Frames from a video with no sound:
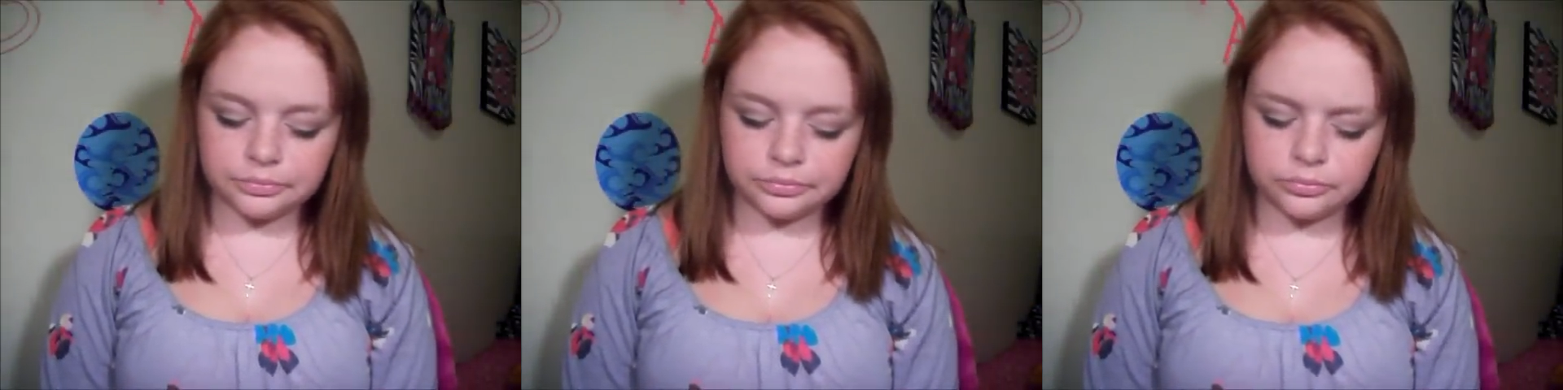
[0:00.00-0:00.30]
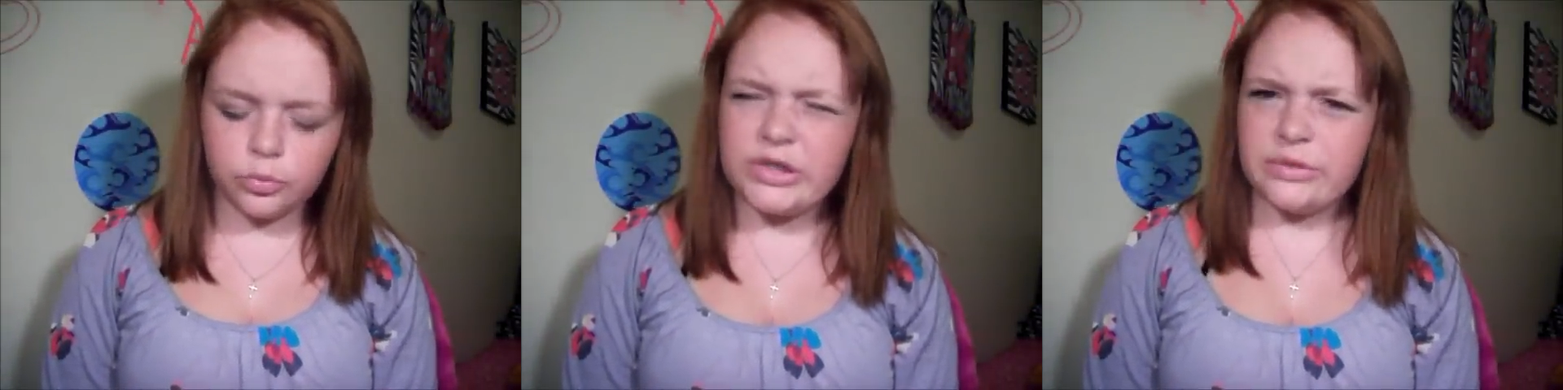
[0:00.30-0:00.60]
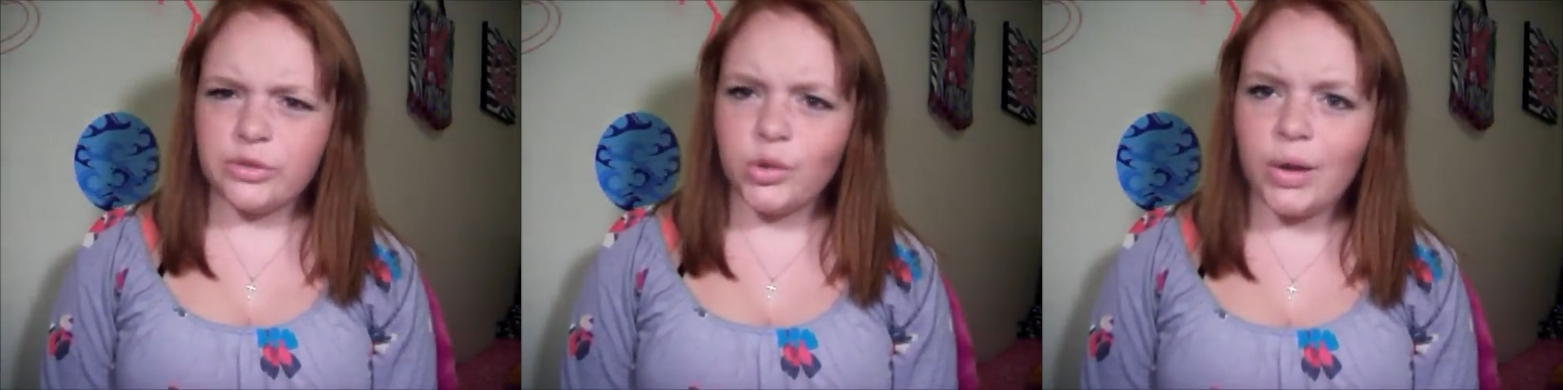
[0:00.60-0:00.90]
wasn't
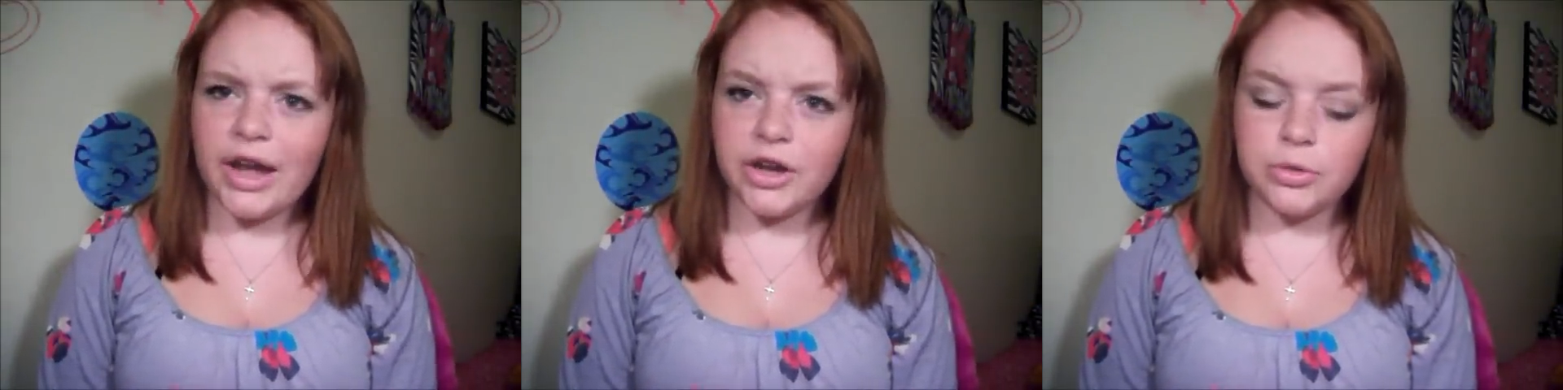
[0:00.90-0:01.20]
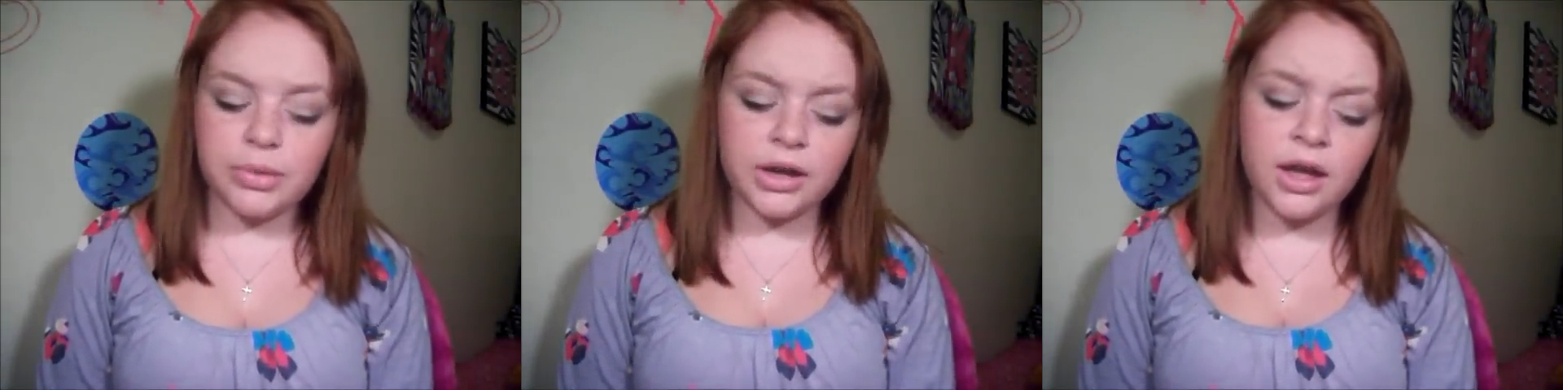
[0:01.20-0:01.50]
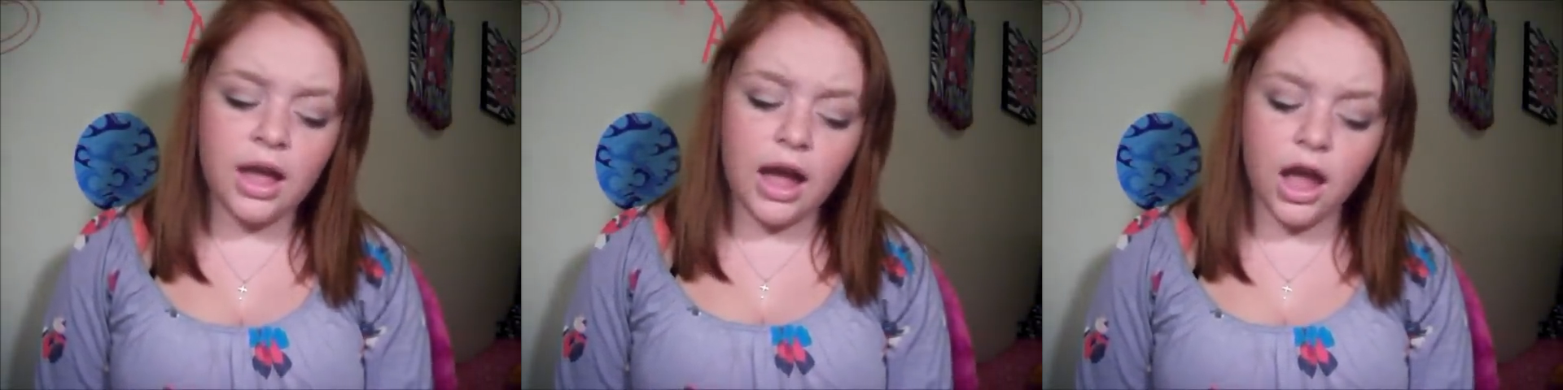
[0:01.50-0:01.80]
required, but
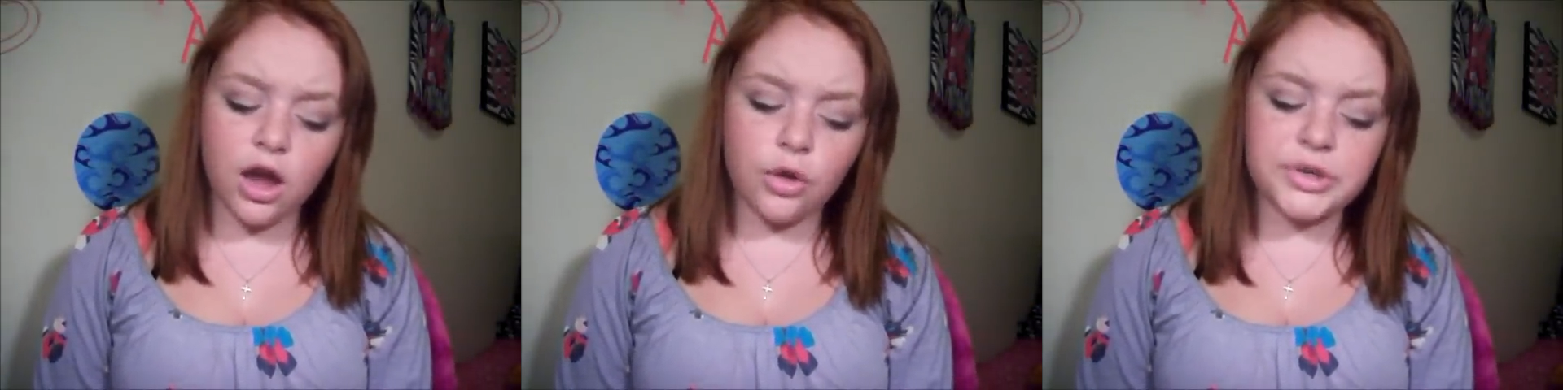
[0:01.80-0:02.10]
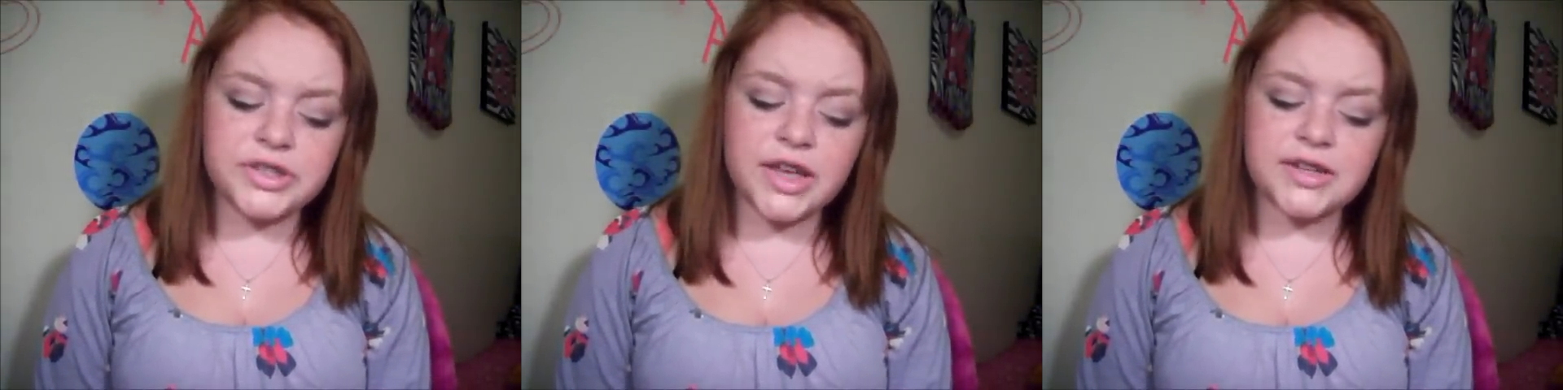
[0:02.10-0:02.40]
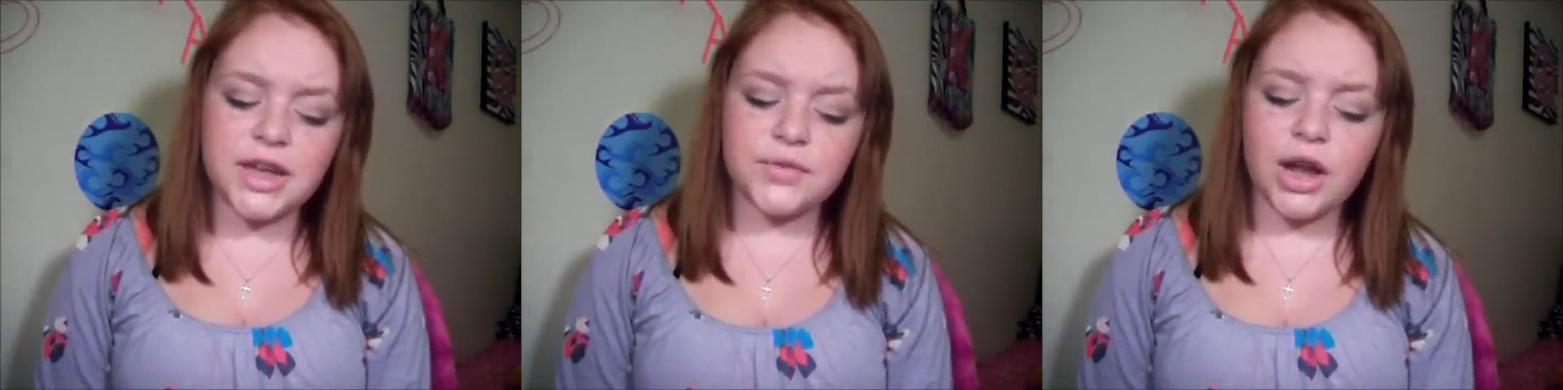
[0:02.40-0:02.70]
I always like
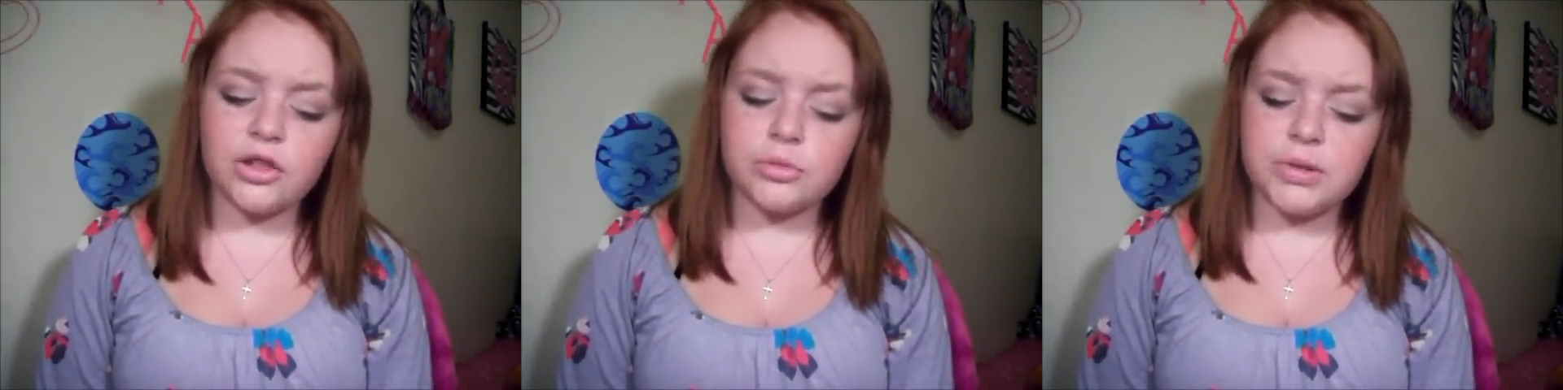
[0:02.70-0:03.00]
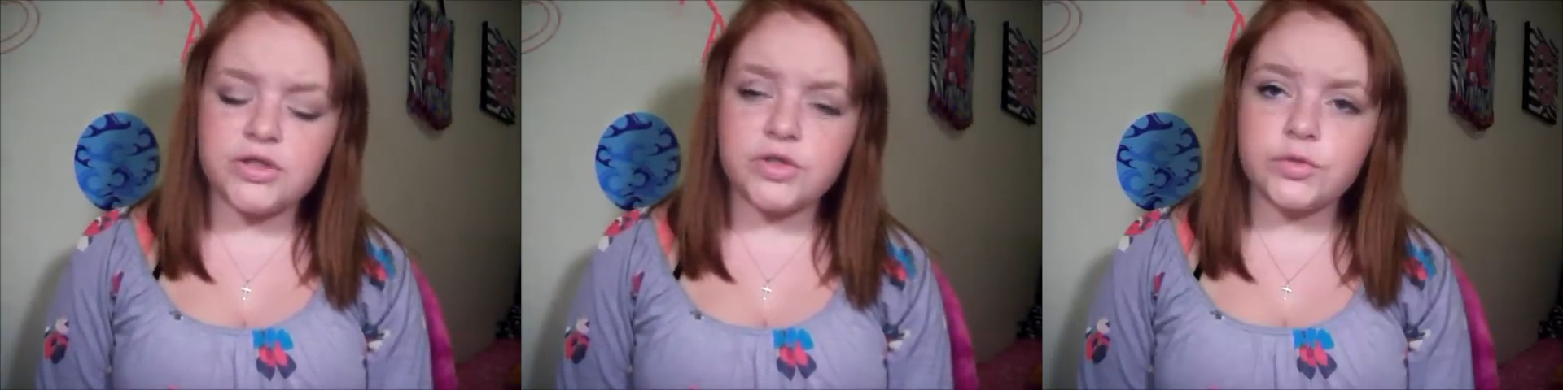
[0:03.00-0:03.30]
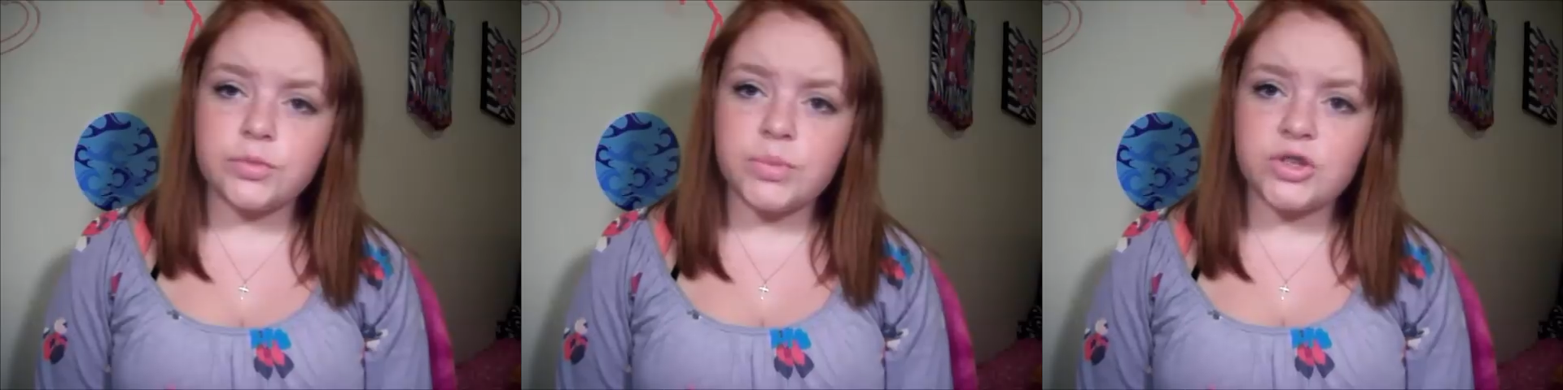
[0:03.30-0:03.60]
to have colored pencils
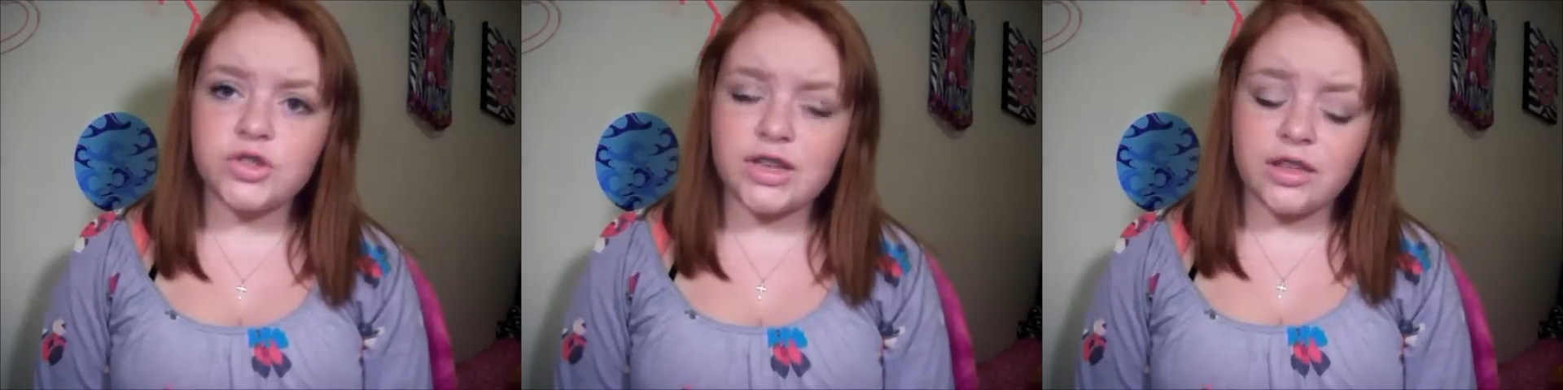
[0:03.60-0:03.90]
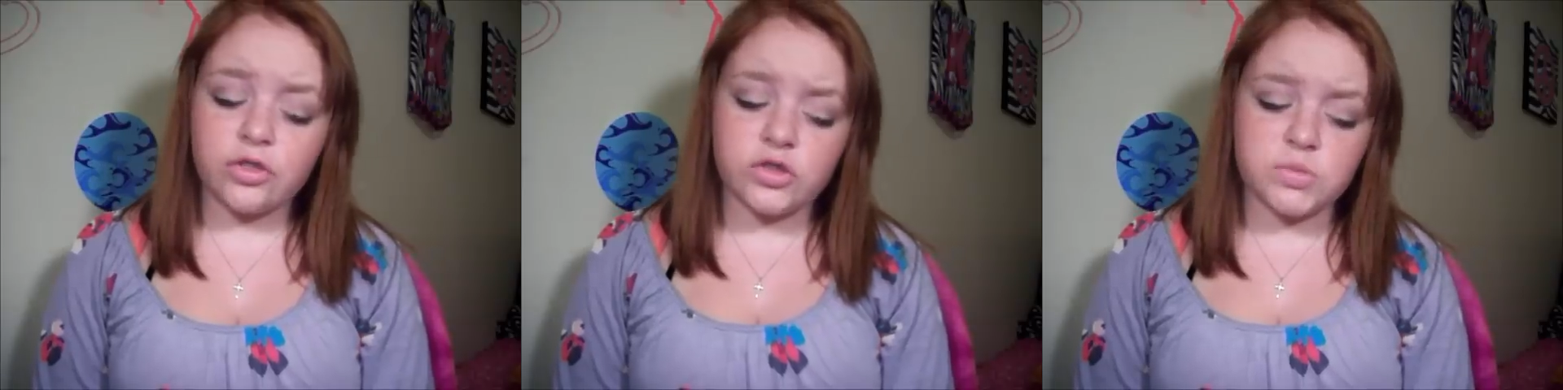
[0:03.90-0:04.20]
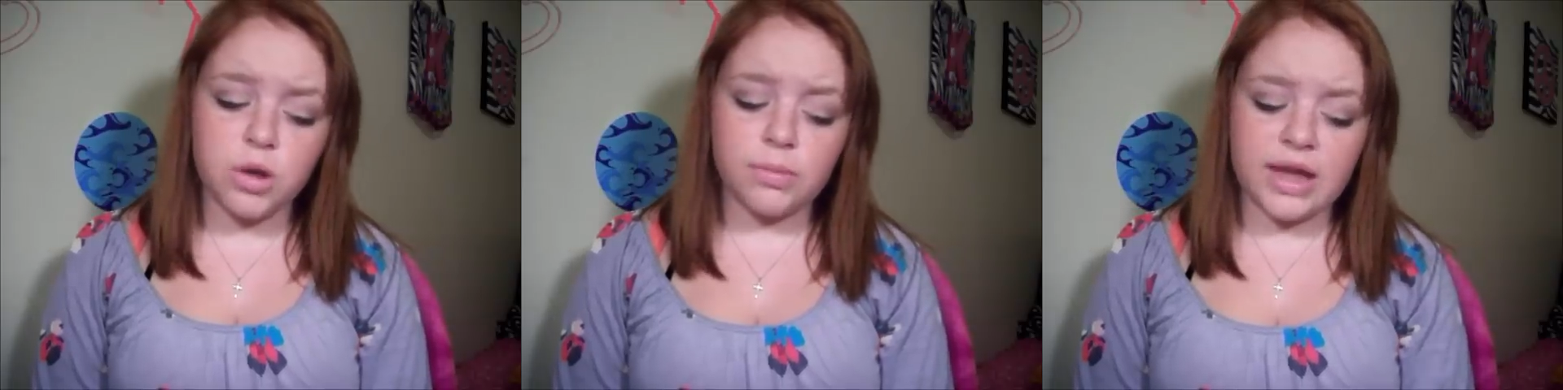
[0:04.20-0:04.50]
with me, just like the
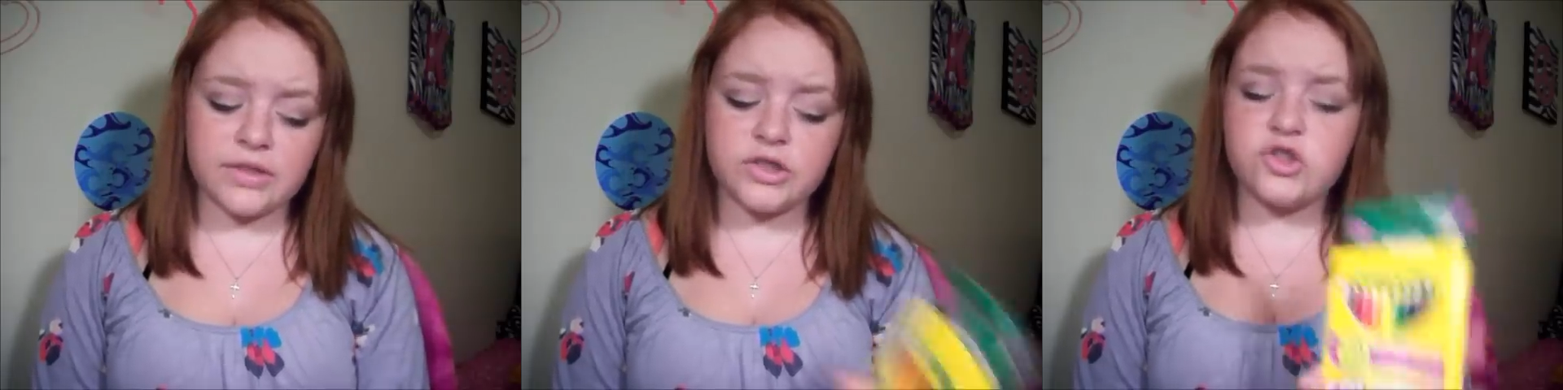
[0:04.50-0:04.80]
small pack. This is